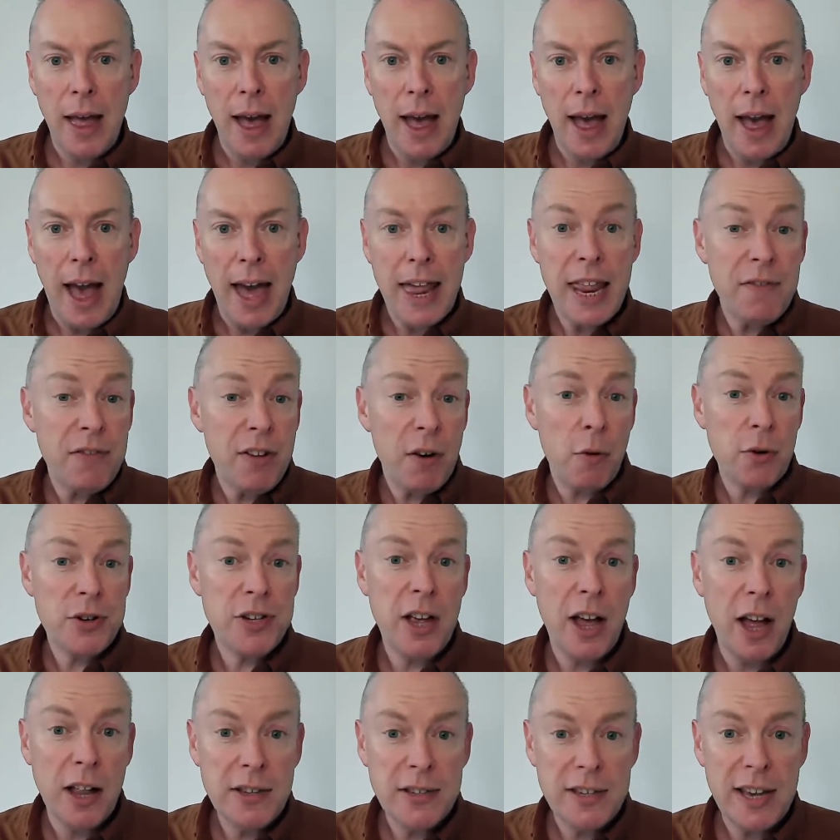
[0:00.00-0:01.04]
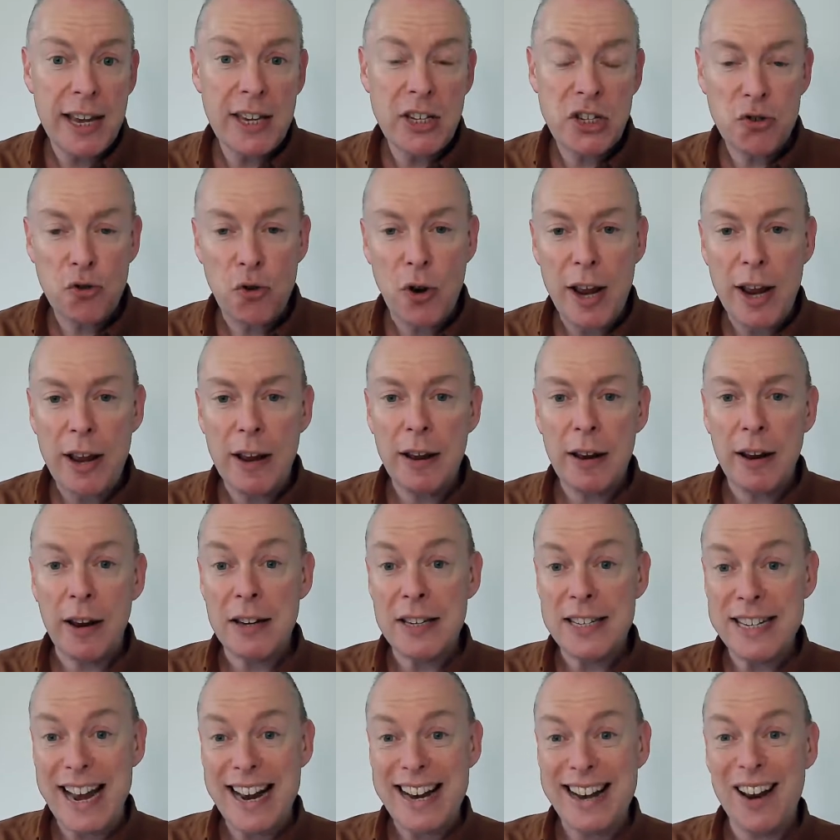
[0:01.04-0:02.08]
And if it returns a string
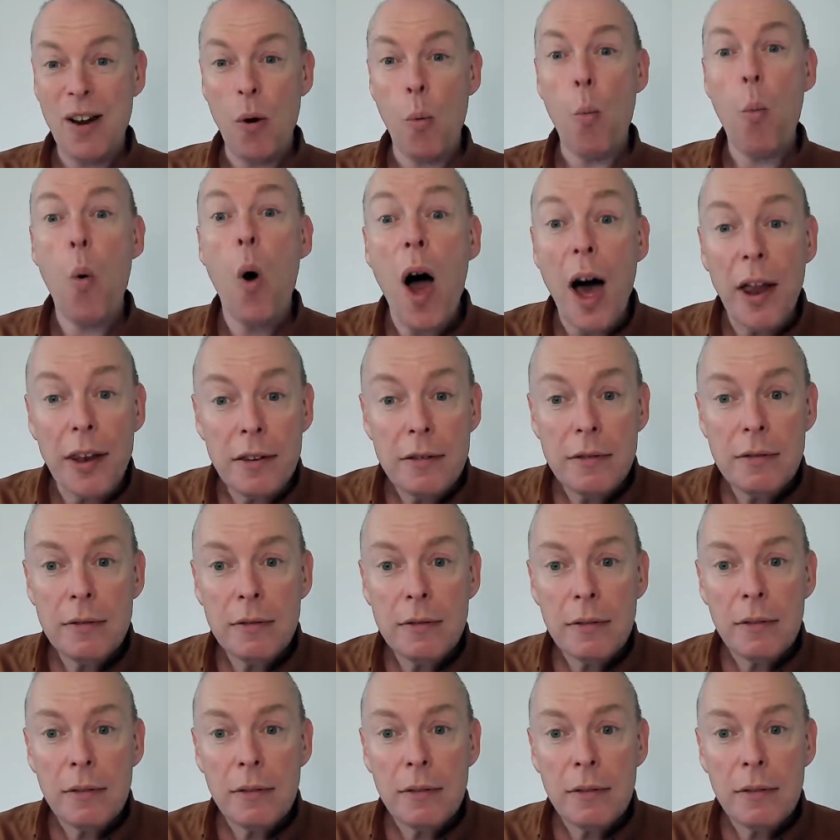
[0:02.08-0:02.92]
containing 1,